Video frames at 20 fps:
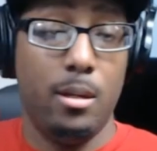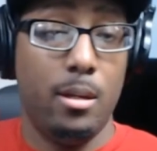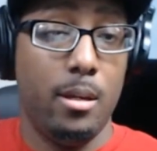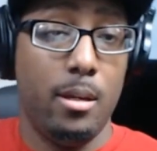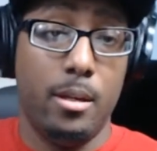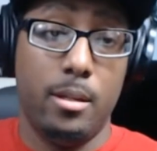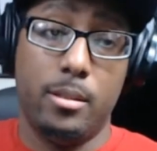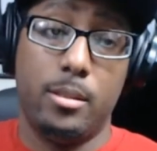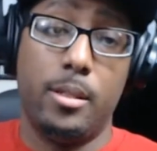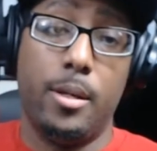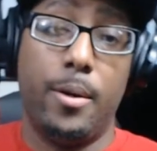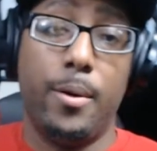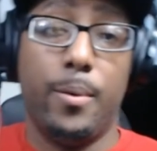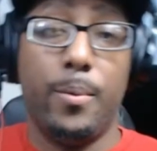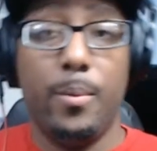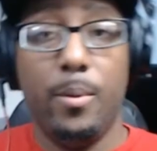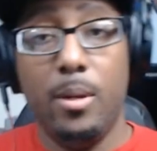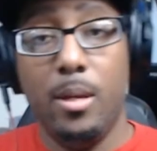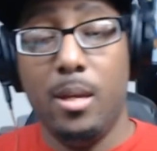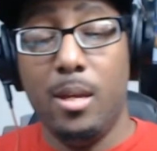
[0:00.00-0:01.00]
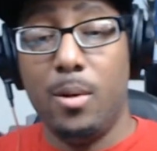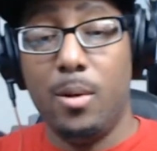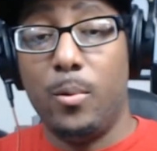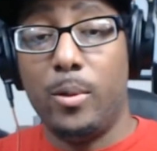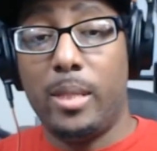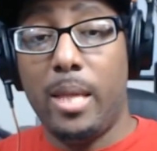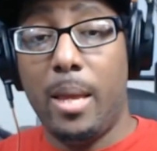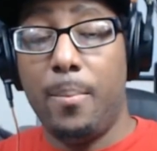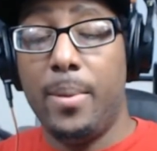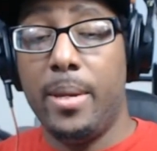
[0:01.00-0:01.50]
So with
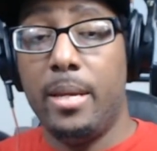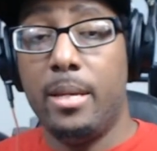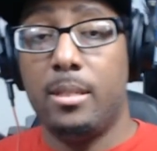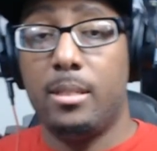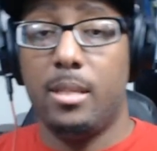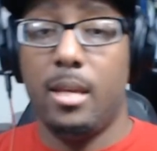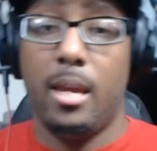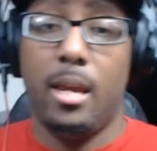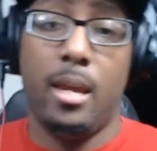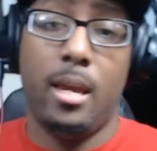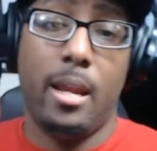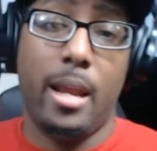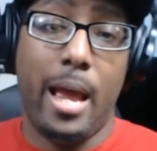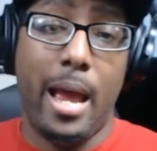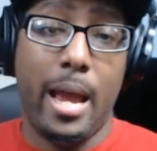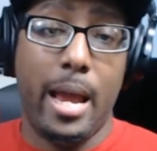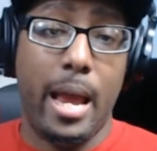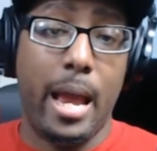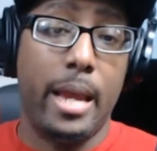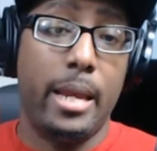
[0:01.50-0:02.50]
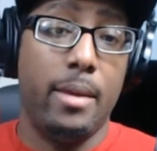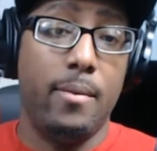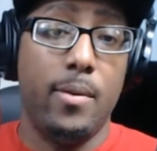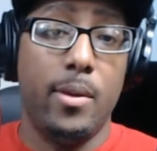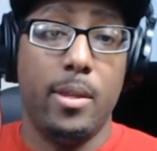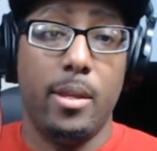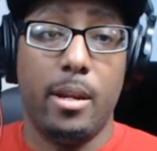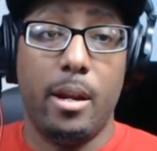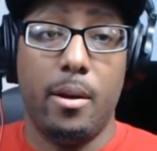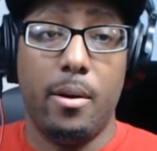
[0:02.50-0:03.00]
that being said, I give
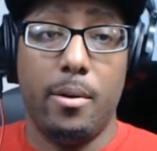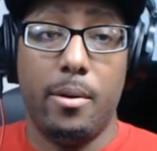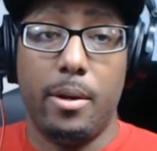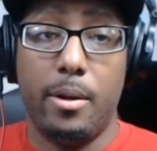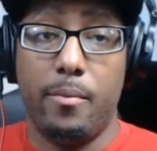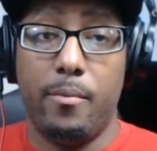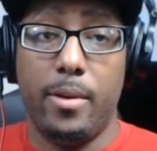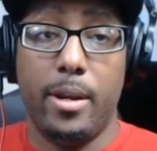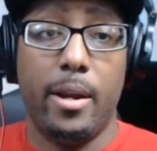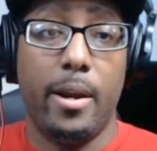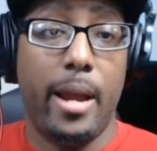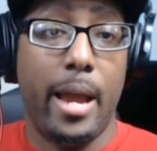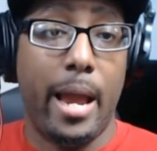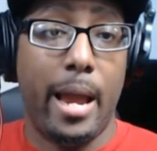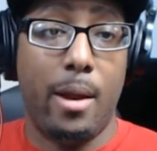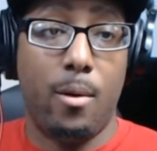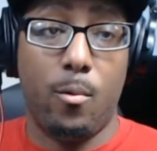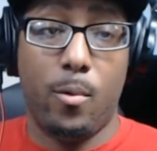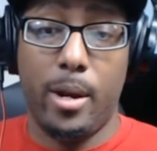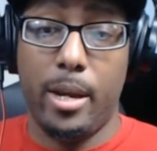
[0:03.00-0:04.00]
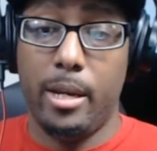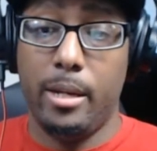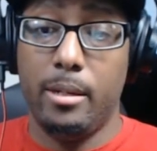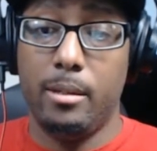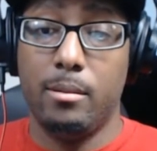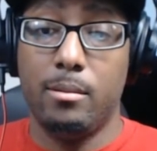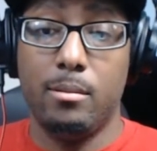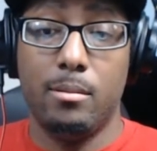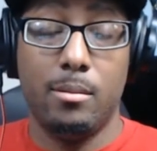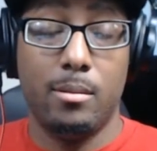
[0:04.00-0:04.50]
it a very high rating,